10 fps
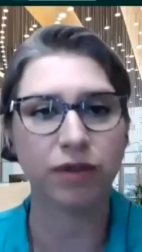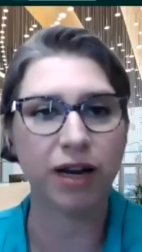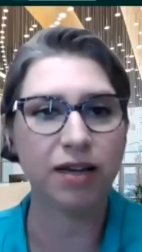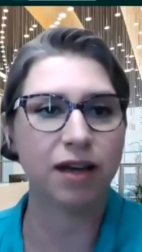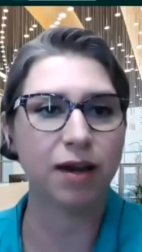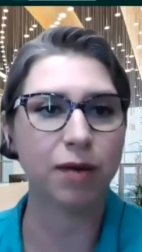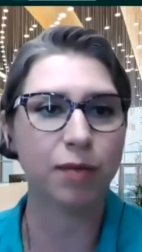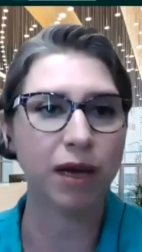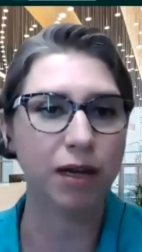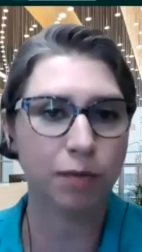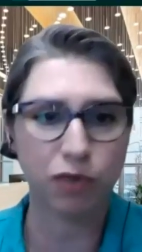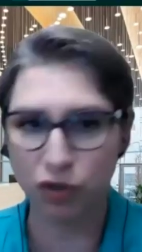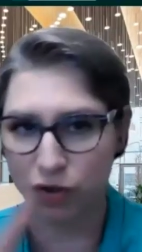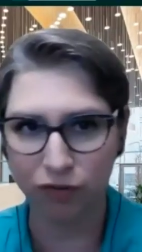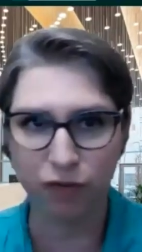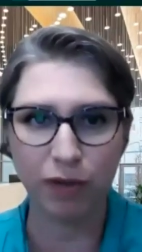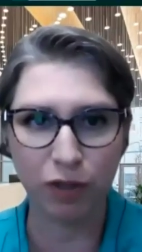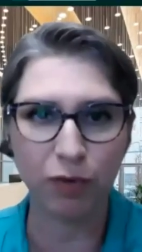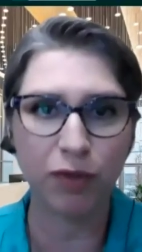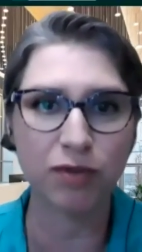right um, and i'm sure you're
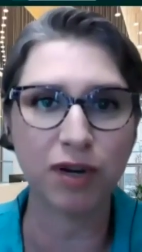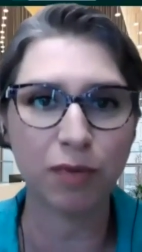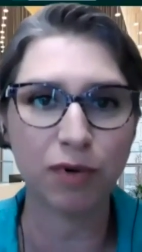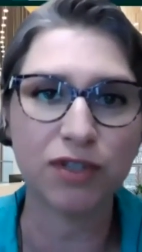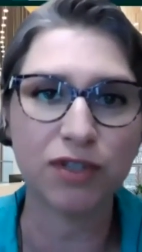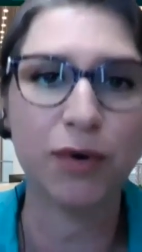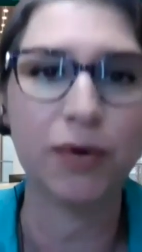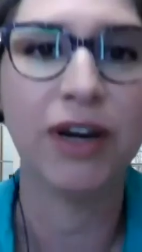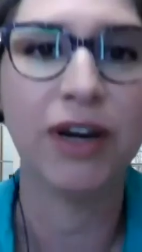familiar with those numbers so